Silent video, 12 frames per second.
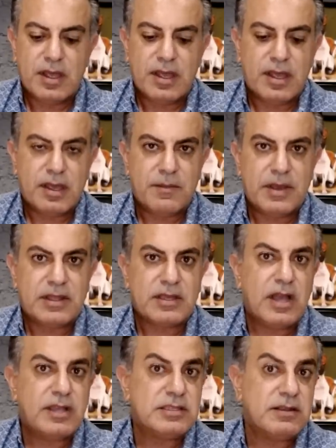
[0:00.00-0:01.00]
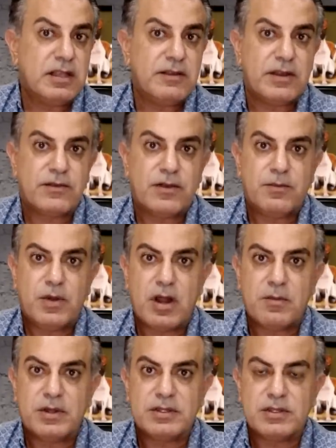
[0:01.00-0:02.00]
Um, and the cost of living for
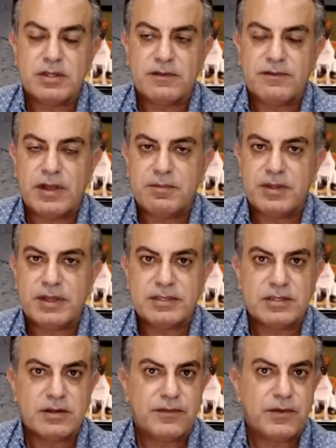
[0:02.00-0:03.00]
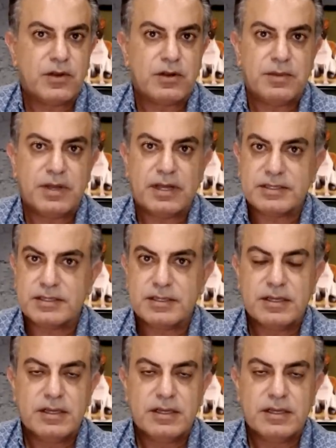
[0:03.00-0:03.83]
apartments, you can find places that are a few hundred bucks,